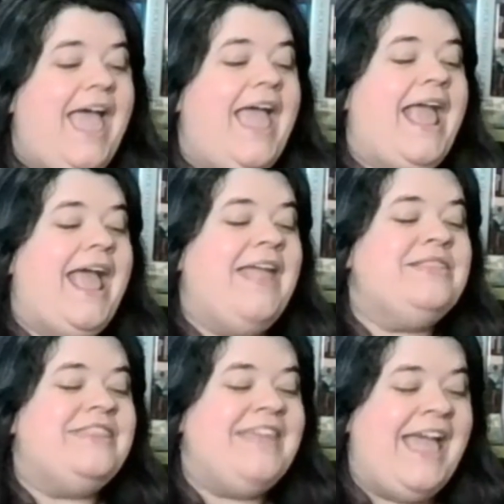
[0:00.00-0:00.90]

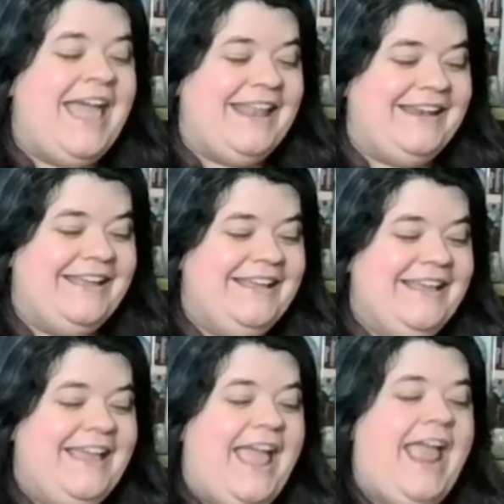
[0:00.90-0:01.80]
And then
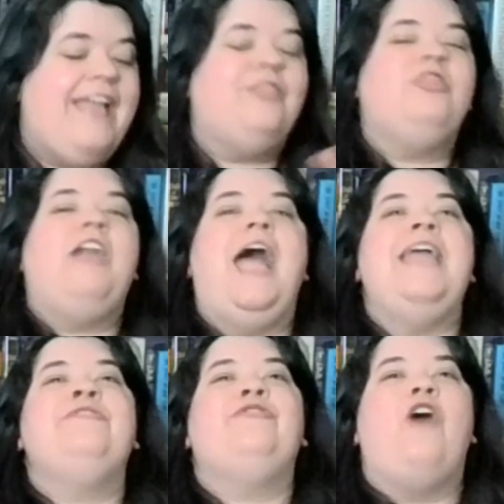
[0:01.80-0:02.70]
a
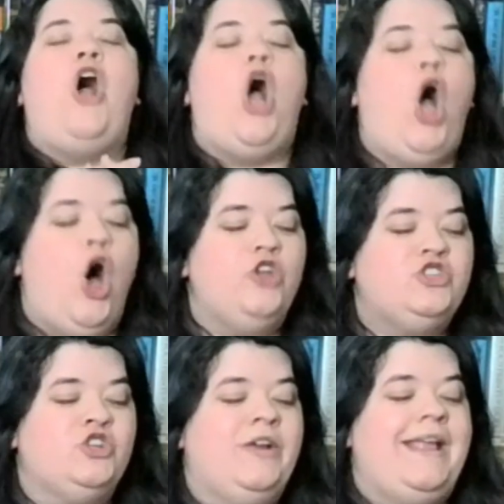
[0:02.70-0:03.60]

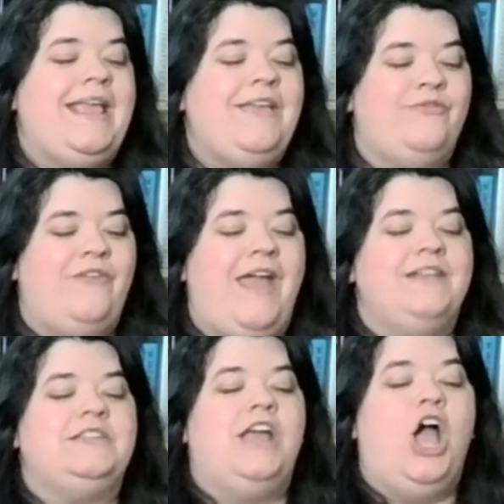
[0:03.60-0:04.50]
life-altering
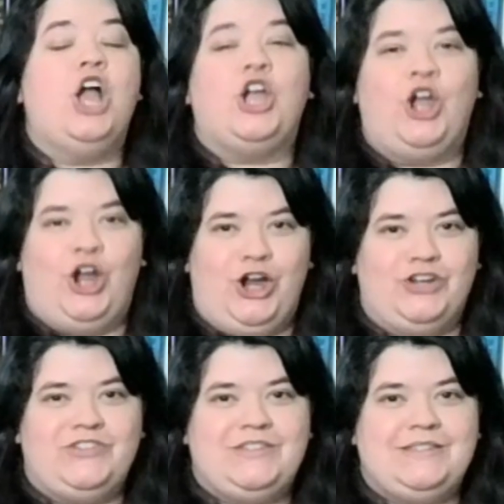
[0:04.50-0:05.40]
event
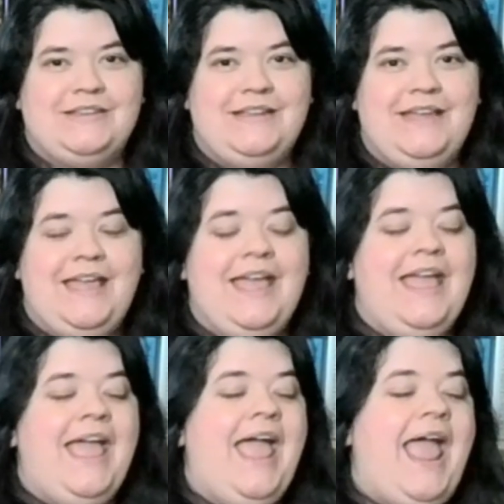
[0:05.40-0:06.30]
occurs.
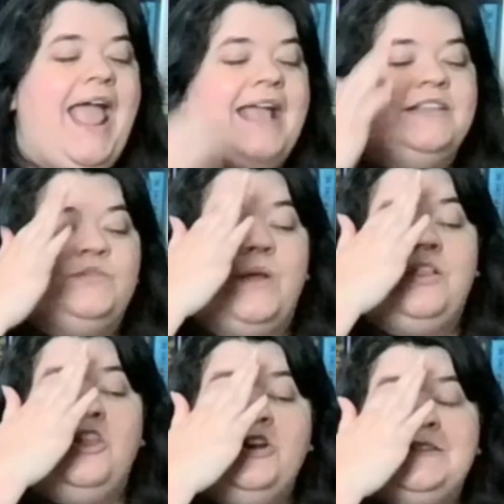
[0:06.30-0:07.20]
Aezra
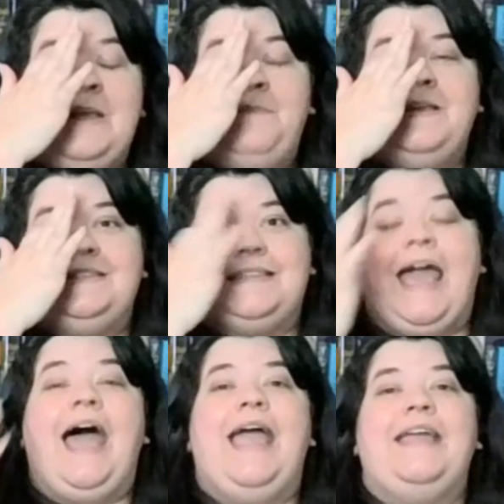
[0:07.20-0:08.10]
looks up at
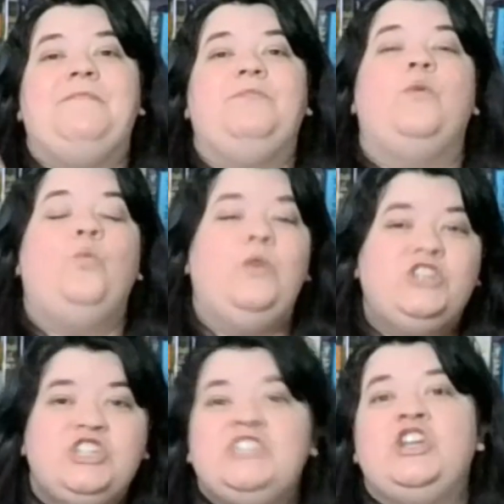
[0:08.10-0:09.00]
Skye,
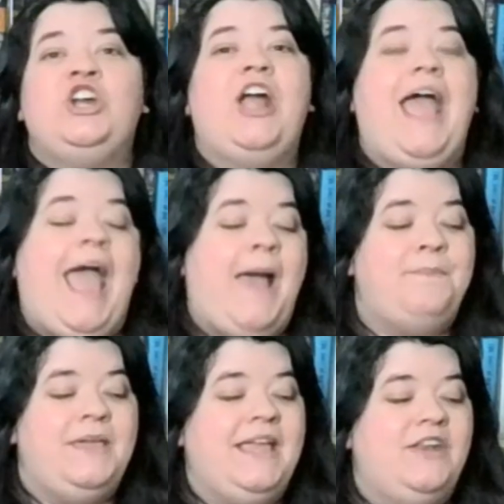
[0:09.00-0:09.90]
wishes her a
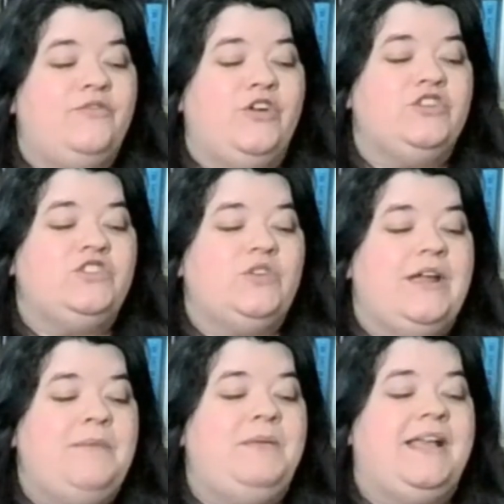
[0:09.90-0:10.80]
happy
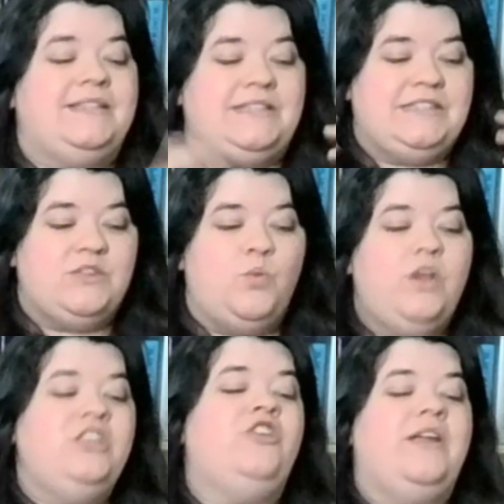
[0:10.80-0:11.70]
anniversary because it's the
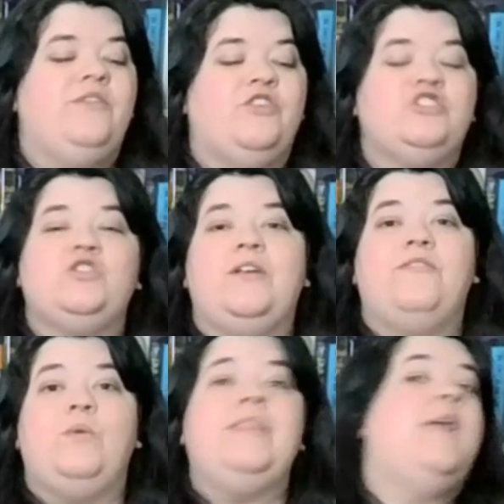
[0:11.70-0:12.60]
1-year anniversary
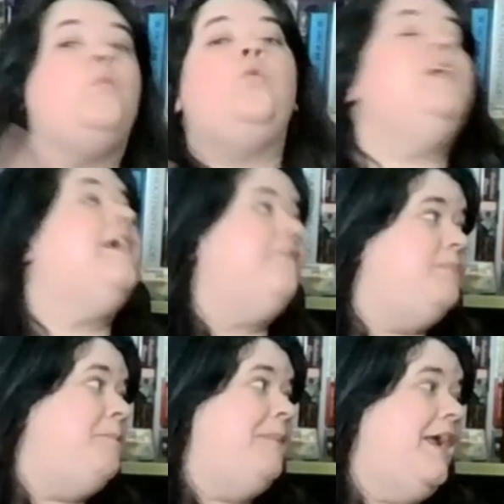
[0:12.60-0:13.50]
of when they would have
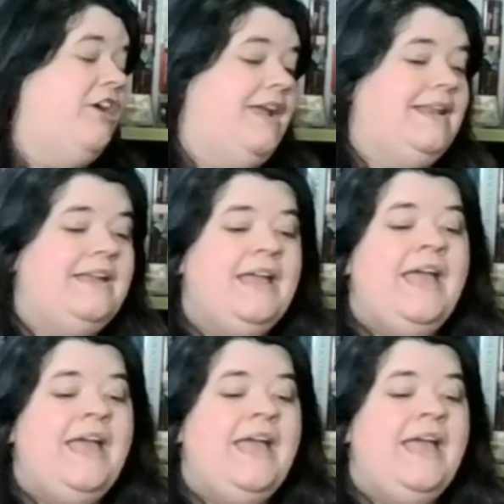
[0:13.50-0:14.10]
been married,